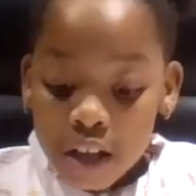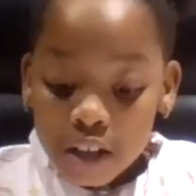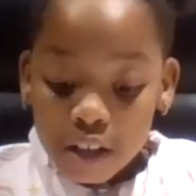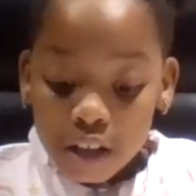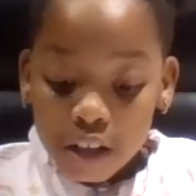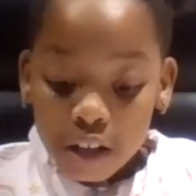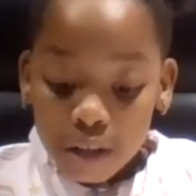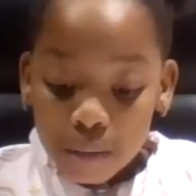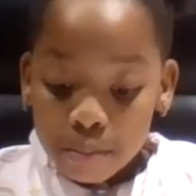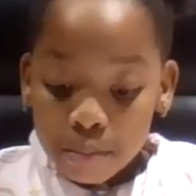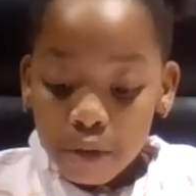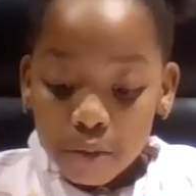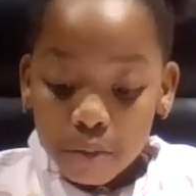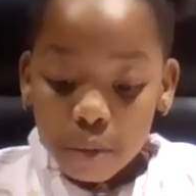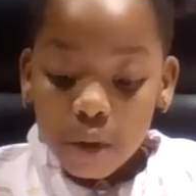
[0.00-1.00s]
the
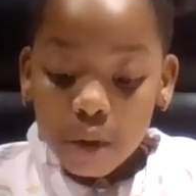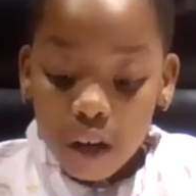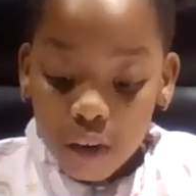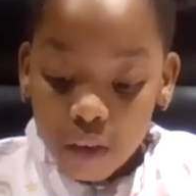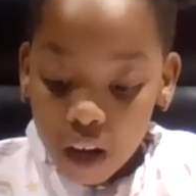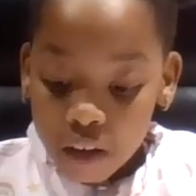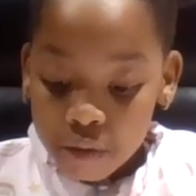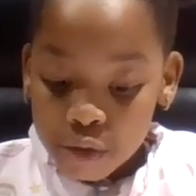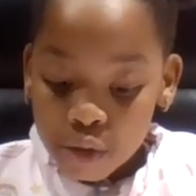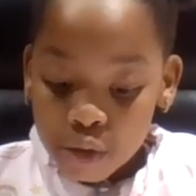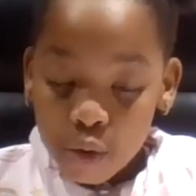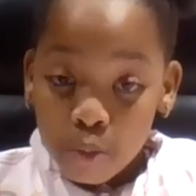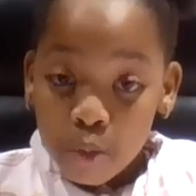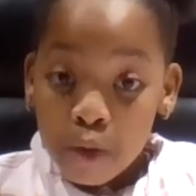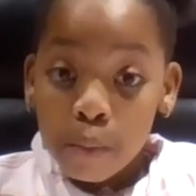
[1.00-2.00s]
pupil arrives
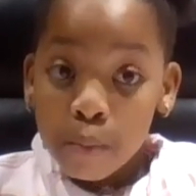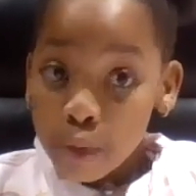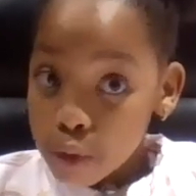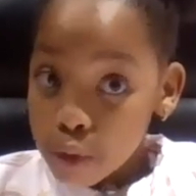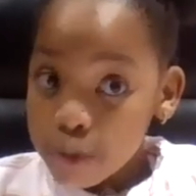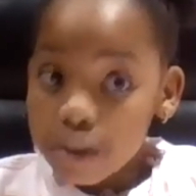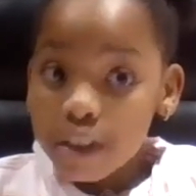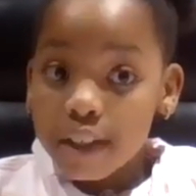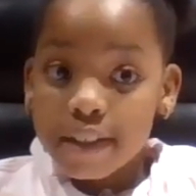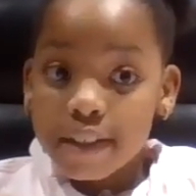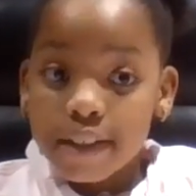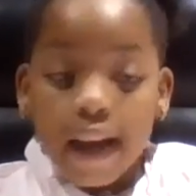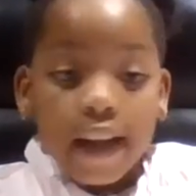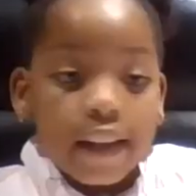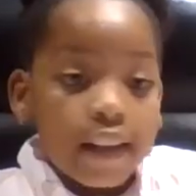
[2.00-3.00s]
home with bruises.
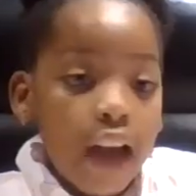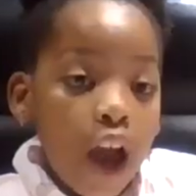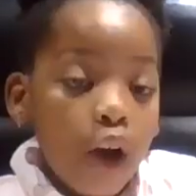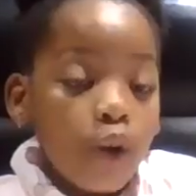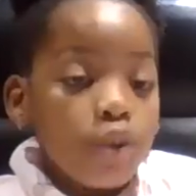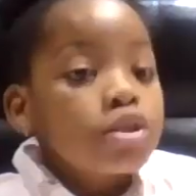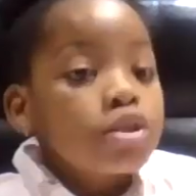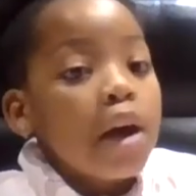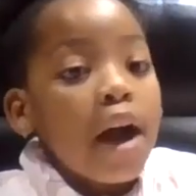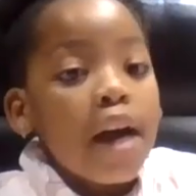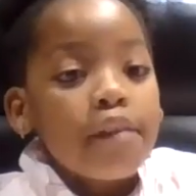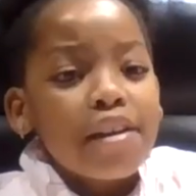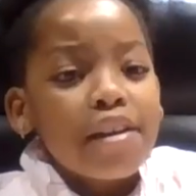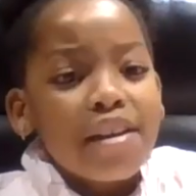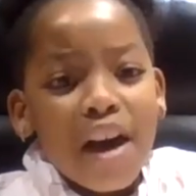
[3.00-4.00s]
And I also
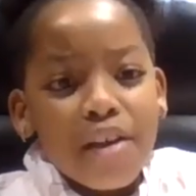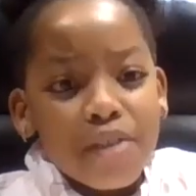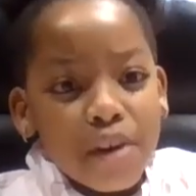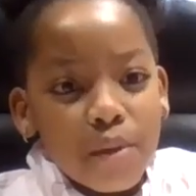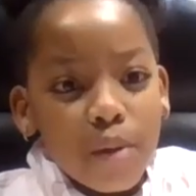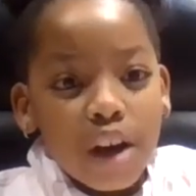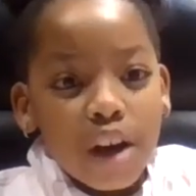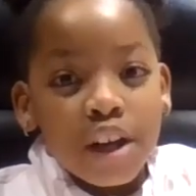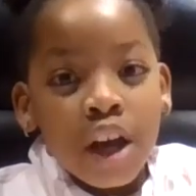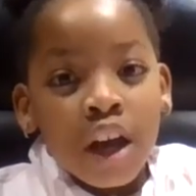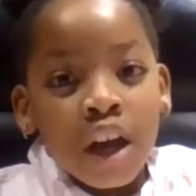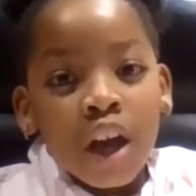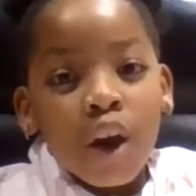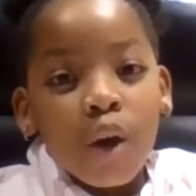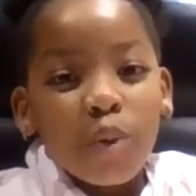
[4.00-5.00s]
have another one,
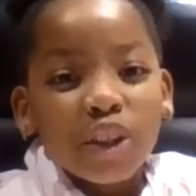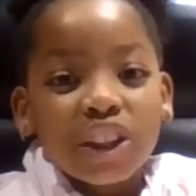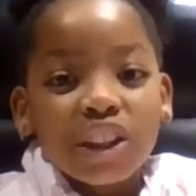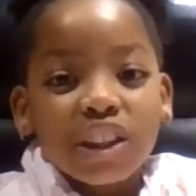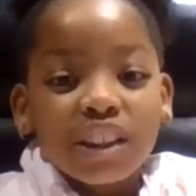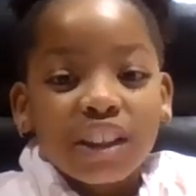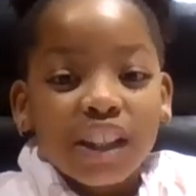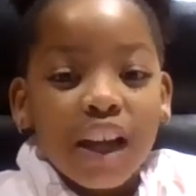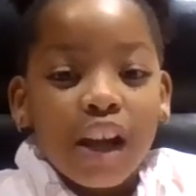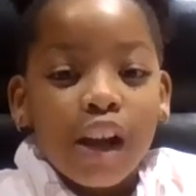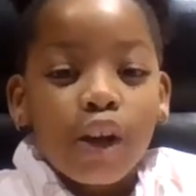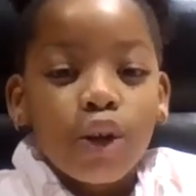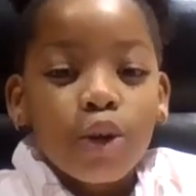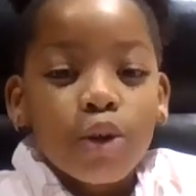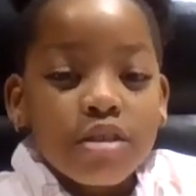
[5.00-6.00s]
which is they're
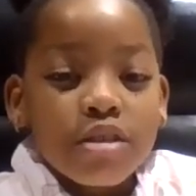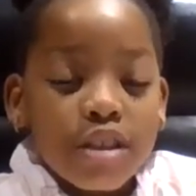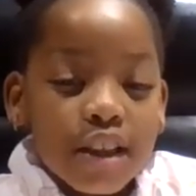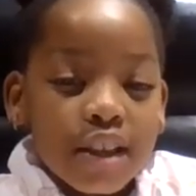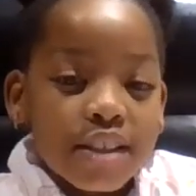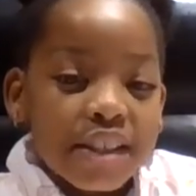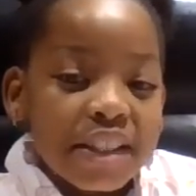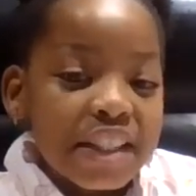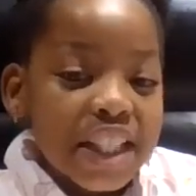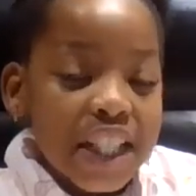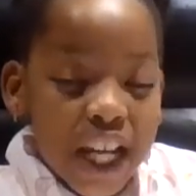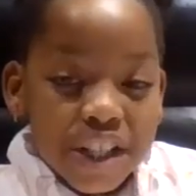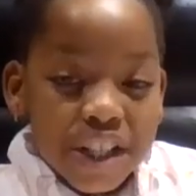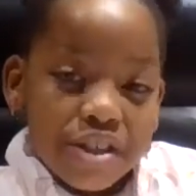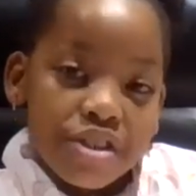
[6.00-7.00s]
losing
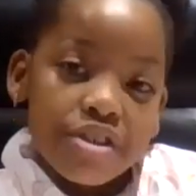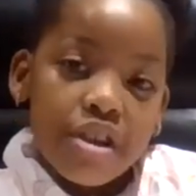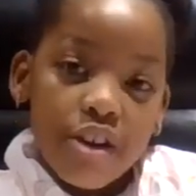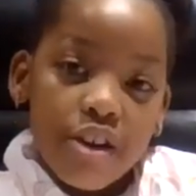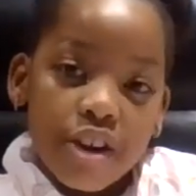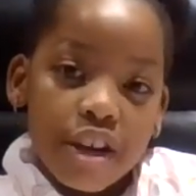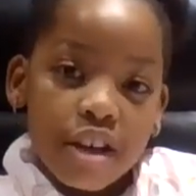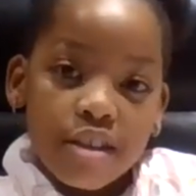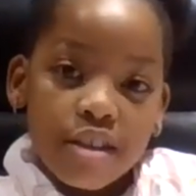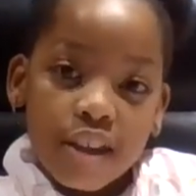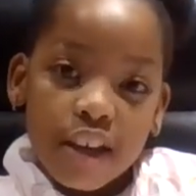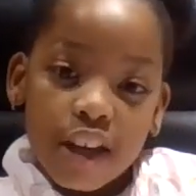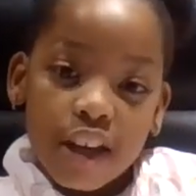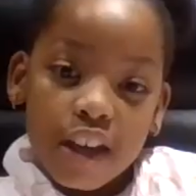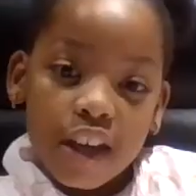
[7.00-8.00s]
stationery.
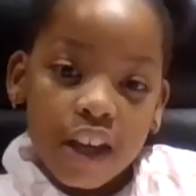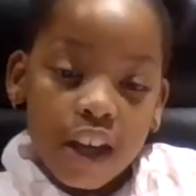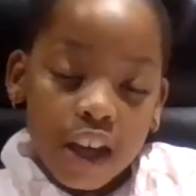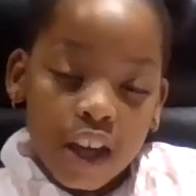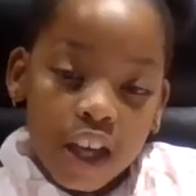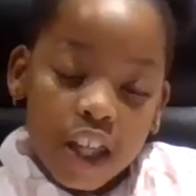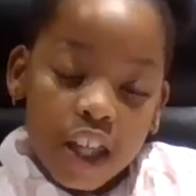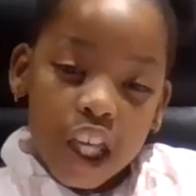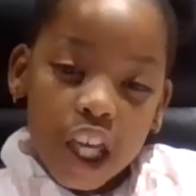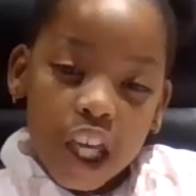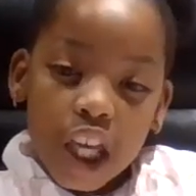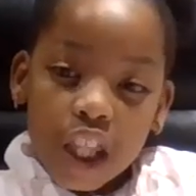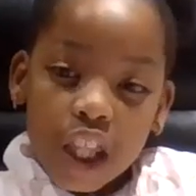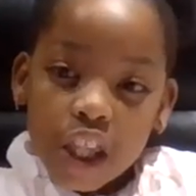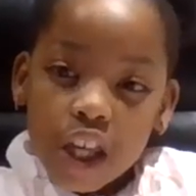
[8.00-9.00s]
They
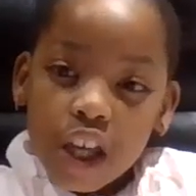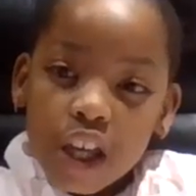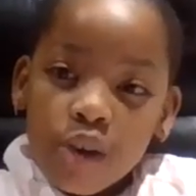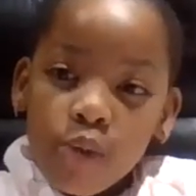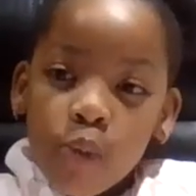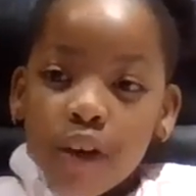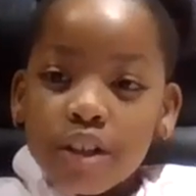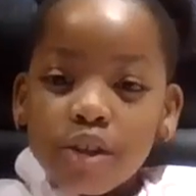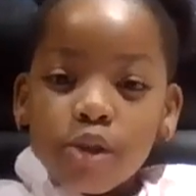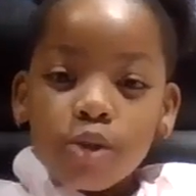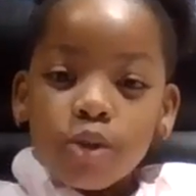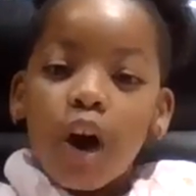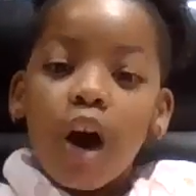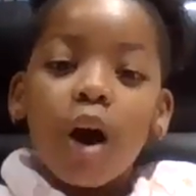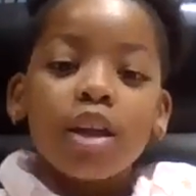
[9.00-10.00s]
when
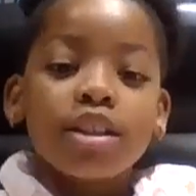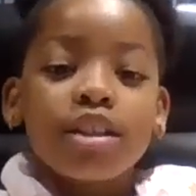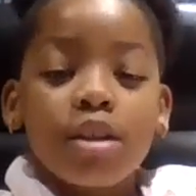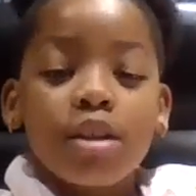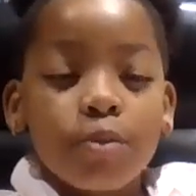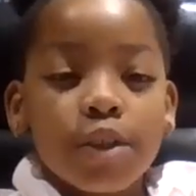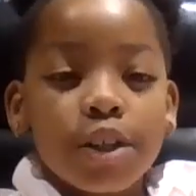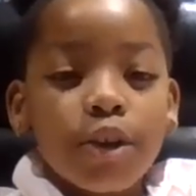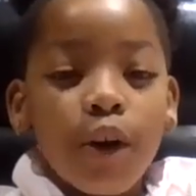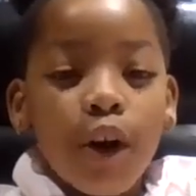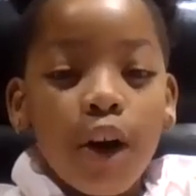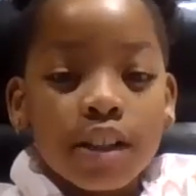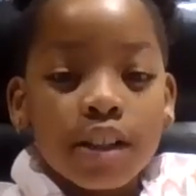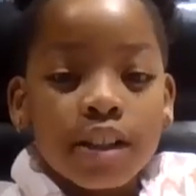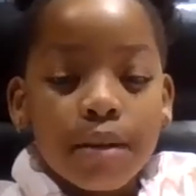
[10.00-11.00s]
you ask
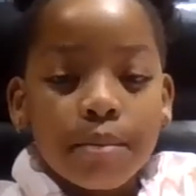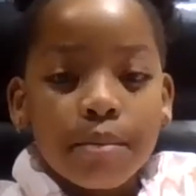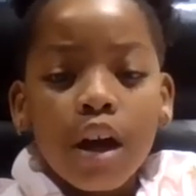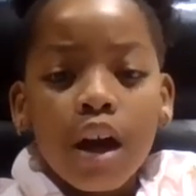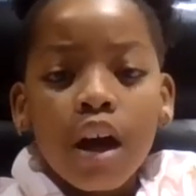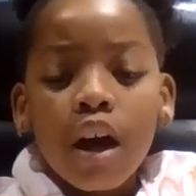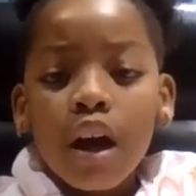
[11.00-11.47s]
them,